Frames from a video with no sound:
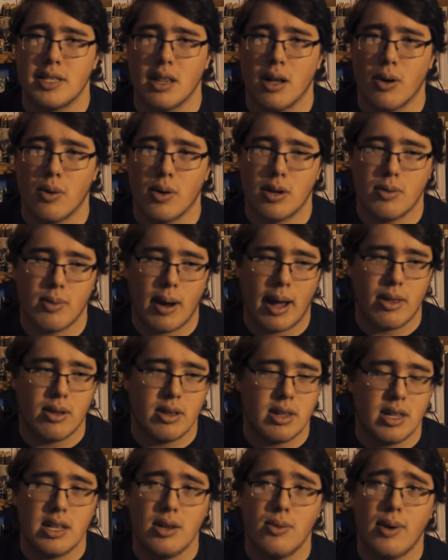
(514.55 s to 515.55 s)
lowered rather
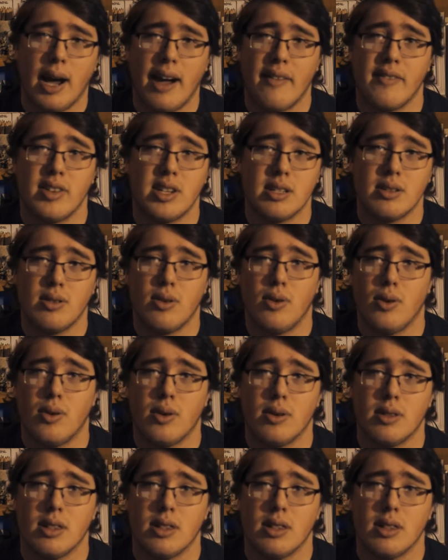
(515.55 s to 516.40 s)
than you having to